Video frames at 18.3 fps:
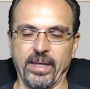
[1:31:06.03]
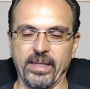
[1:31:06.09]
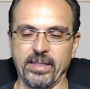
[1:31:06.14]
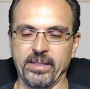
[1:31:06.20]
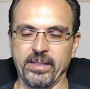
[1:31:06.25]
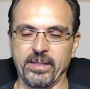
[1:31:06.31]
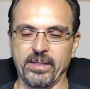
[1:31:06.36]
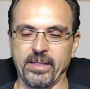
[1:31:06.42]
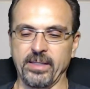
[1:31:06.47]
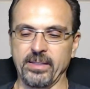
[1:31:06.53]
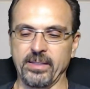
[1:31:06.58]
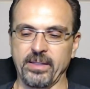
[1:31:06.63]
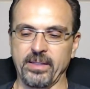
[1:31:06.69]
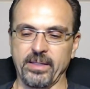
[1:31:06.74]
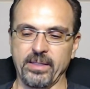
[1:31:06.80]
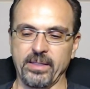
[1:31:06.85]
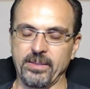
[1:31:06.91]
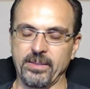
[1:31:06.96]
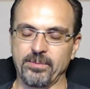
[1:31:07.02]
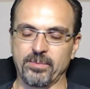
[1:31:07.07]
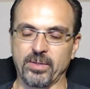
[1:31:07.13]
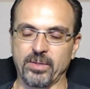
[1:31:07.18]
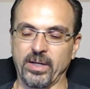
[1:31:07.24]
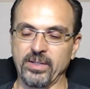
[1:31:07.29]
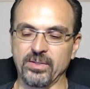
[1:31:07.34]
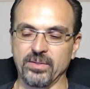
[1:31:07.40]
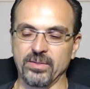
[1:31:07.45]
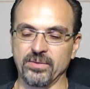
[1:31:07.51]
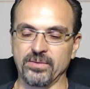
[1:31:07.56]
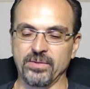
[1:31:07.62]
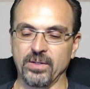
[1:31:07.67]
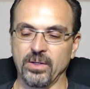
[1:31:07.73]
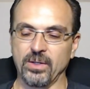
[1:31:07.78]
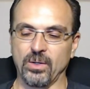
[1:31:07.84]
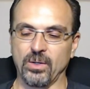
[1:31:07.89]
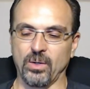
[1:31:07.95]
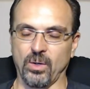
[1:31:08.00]
and the price of
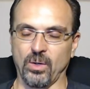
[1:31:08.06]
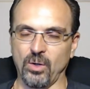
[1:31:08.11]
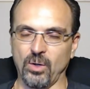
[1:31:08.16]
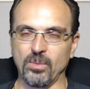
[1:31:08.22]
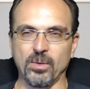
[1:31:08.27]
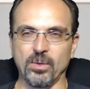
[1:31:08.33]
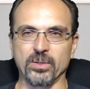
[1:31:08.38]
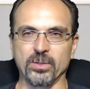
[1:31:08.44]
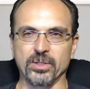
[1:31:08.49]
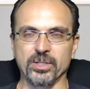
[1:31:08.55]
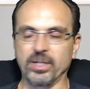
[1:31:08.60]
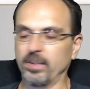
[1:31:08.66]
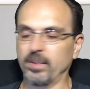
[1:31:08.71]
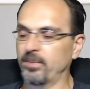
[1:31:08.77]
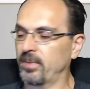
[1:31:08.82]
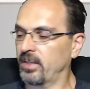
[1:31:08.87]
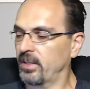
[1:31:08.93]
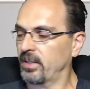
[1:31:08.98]
home ownership